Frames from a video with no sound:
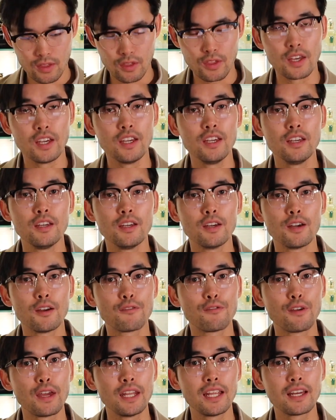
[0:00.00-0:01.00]
The
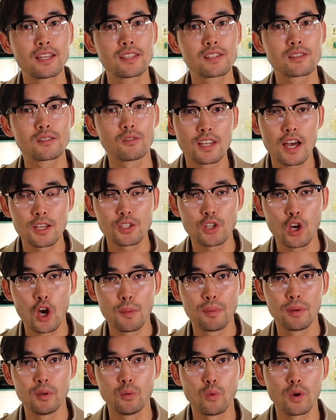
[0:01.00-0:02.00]
Fenix does
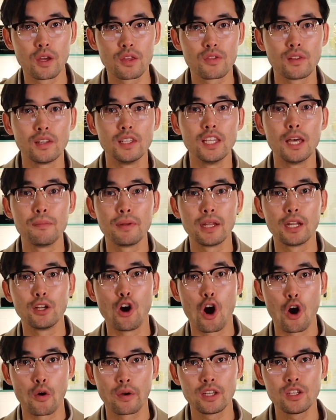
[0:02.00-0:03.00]
open with lemon and
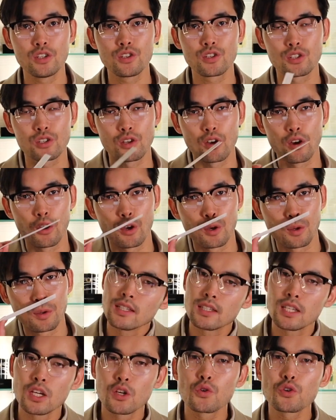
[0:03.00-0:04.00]
orange, so
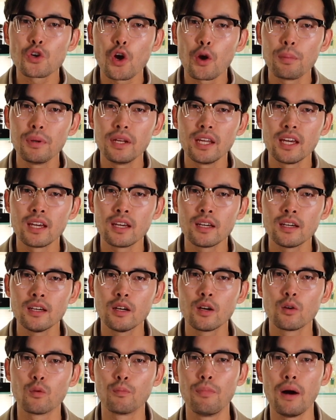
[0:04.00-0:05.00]
citrus opening,
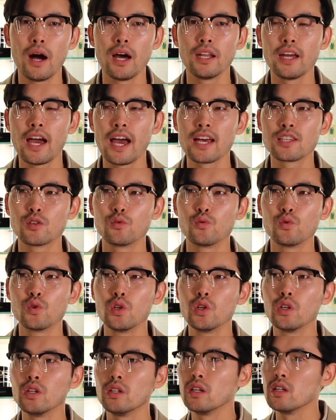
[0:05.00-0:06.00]
but has a
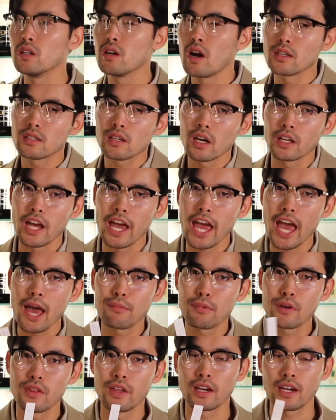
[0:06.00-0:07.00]
really nice kind of
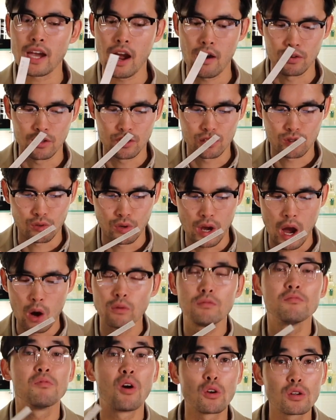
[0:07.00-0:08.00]
amber that carries through. I
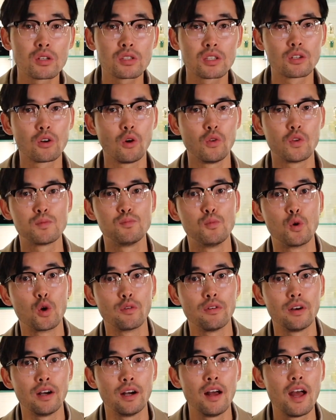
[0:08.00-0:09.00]
would honestly call this
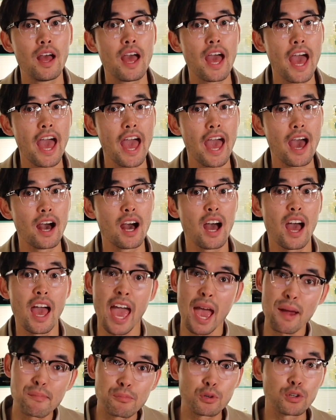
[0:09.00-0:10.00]
more of a
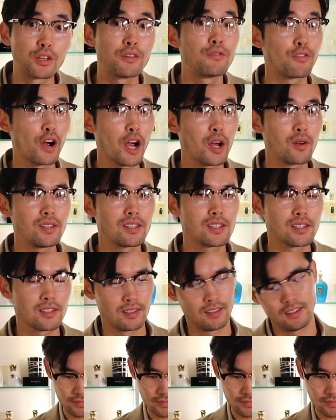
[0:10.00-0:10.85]
ambery fragrance.